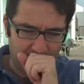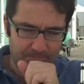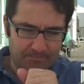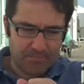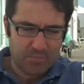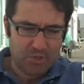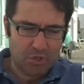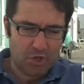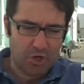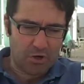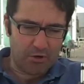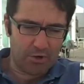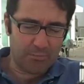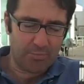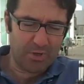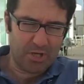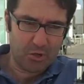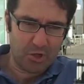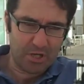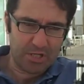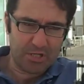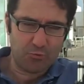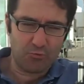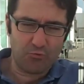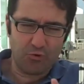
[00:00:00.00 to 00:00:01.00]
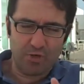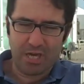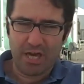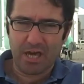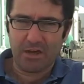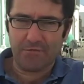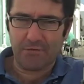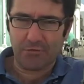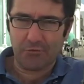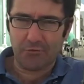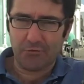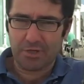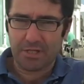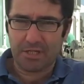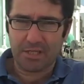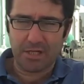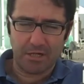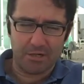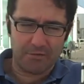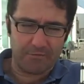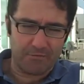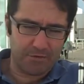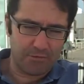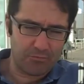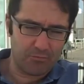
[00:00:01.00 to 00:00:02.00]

Sorry, because we have a reserve